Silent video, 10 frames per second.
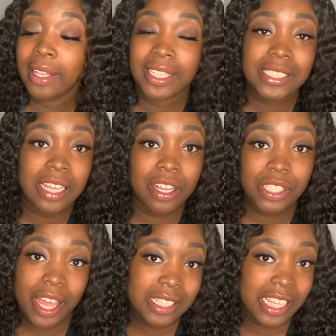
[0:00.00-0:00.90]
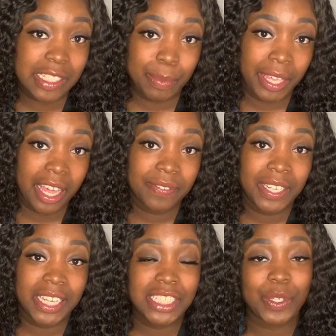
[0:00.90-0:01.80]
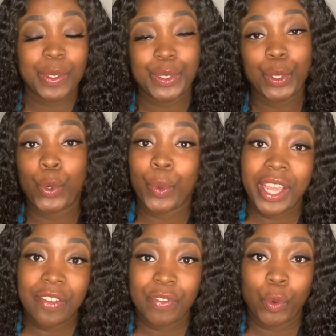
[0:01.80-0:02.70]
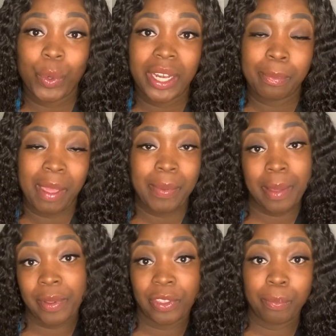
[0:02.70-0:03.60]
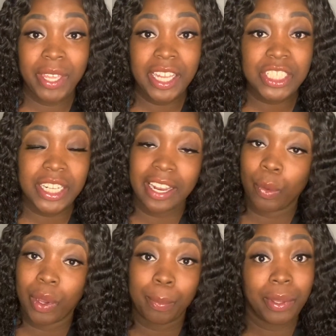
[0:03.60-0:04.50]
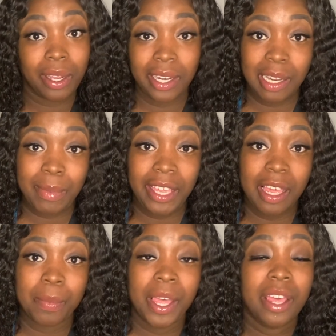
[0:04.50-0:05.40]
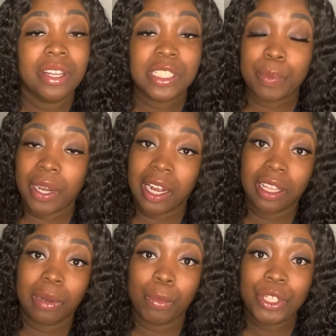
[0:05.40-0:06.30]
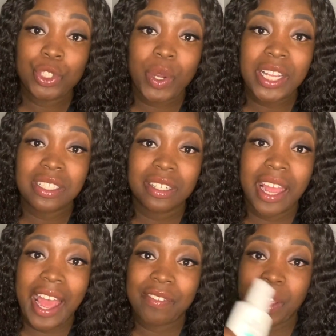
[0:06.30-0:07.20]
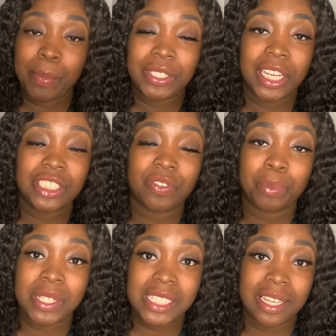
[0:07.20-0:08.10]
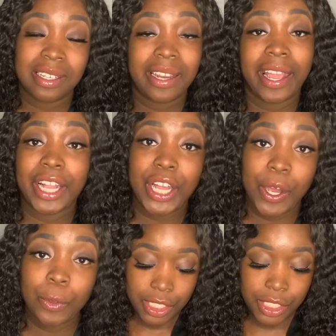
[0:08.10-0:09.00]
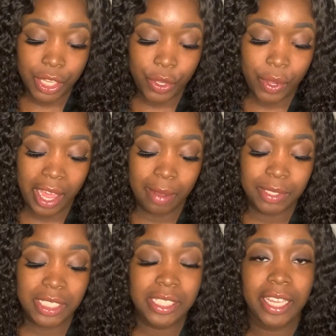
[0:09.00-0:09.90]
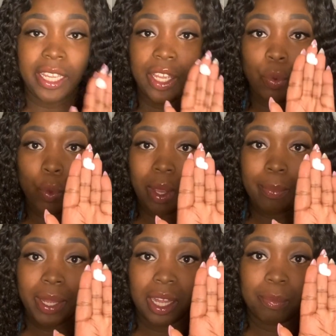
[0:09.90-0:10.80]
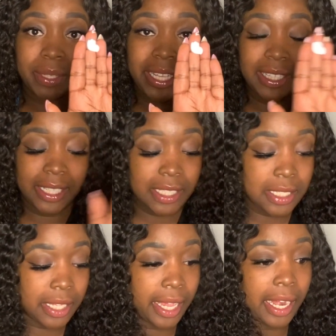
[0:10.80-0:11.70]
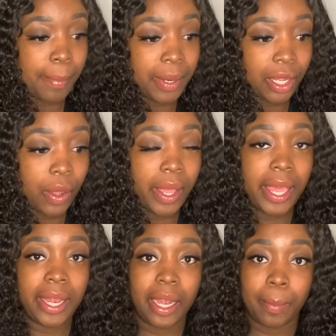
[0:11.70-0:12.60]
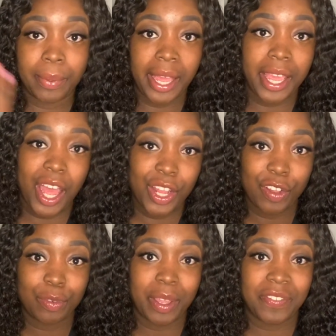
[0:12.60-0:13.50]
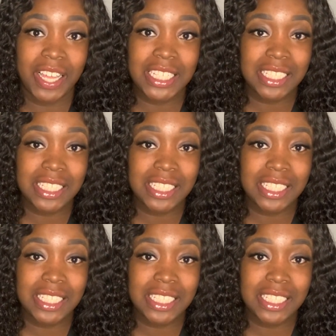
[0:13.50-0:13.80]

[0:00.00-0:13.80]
This also has SPF in it, so it's great for when maybe I'm on the beach and I don't want to put on any makeup. Just put on a little moisturizer, have that protection from the sun, and go. So I'm just taking one pump like this, and I'm going to go ahead and apply it all over my face.